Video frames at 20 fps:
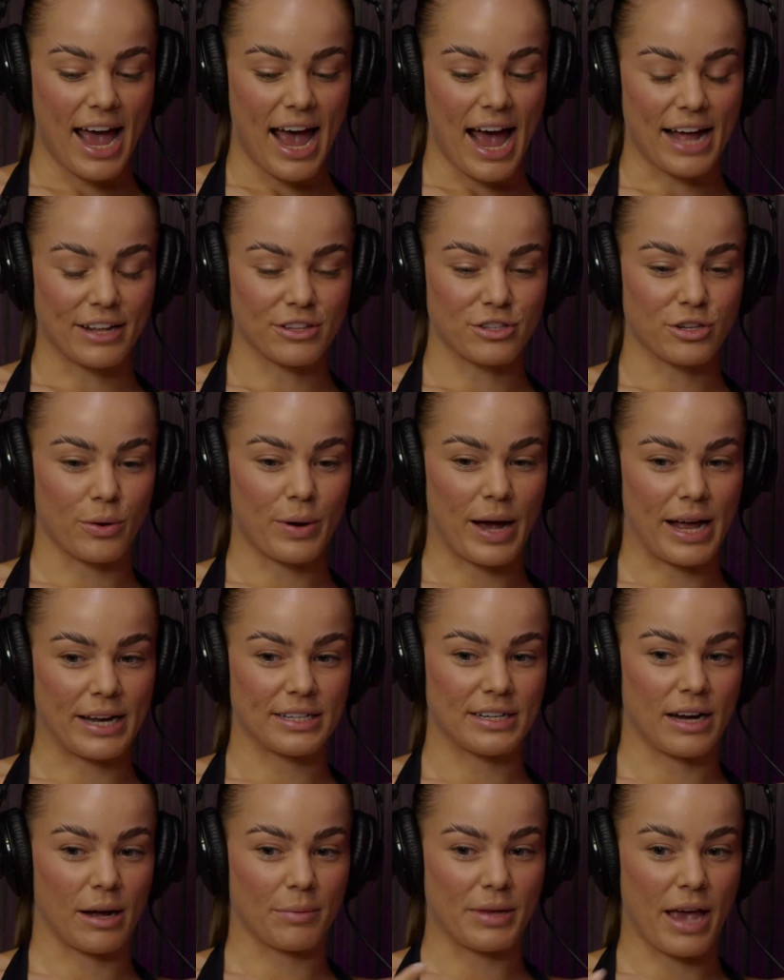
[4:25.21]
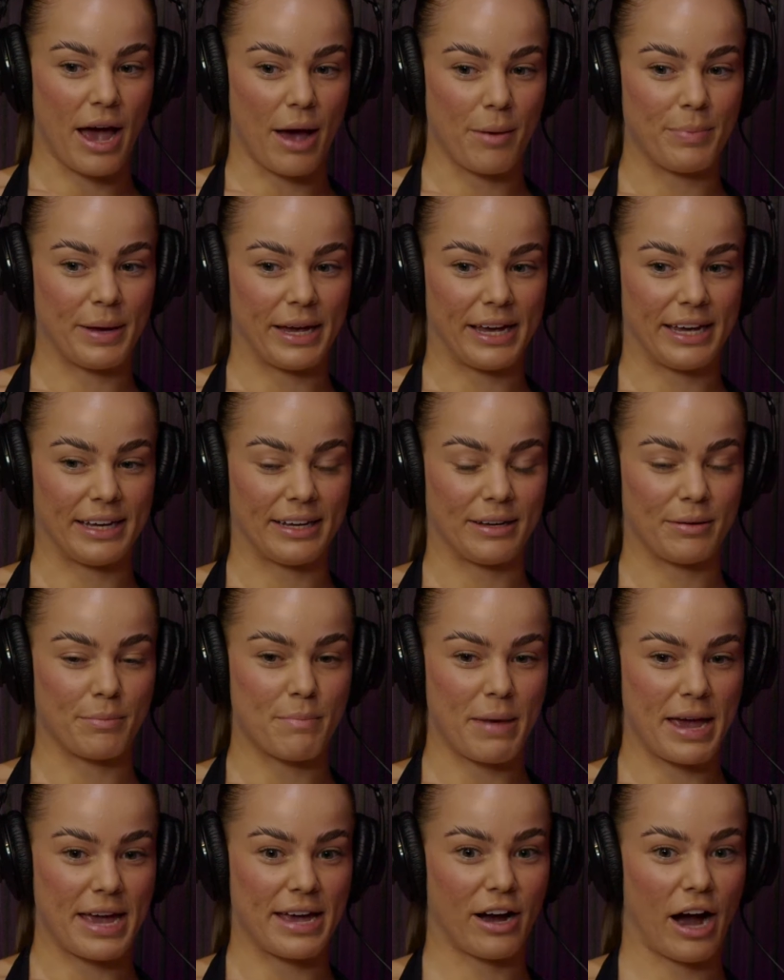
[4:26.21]
And so it ended up, yeah, being
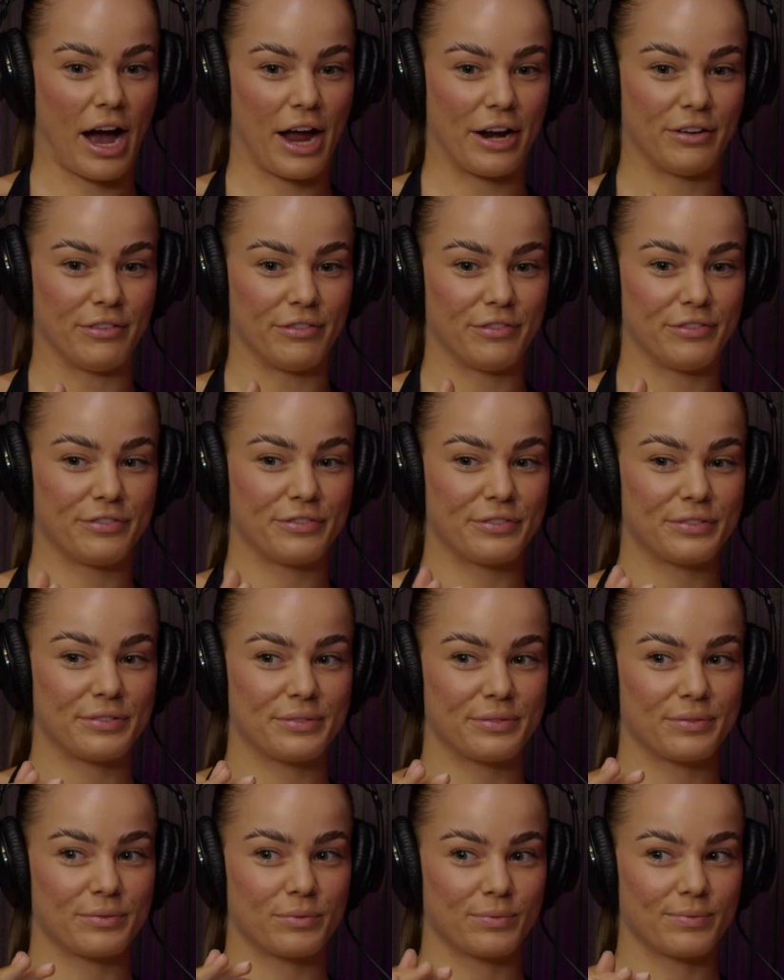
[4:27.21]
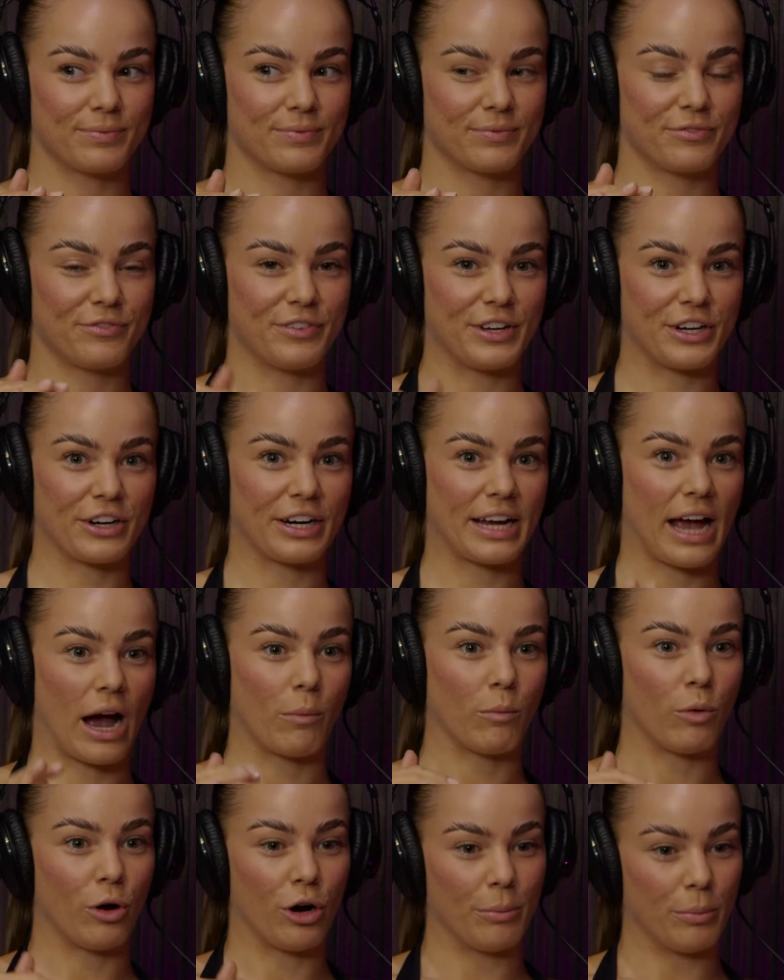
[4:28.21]
me kind of figuring
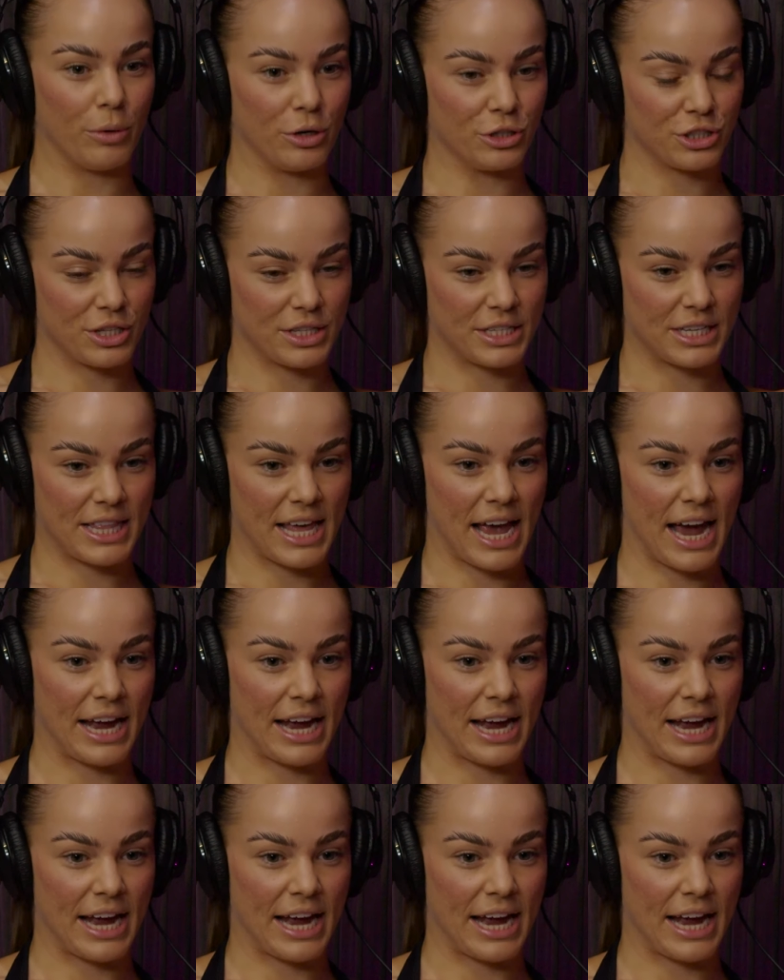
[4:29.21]
out what emotions are there.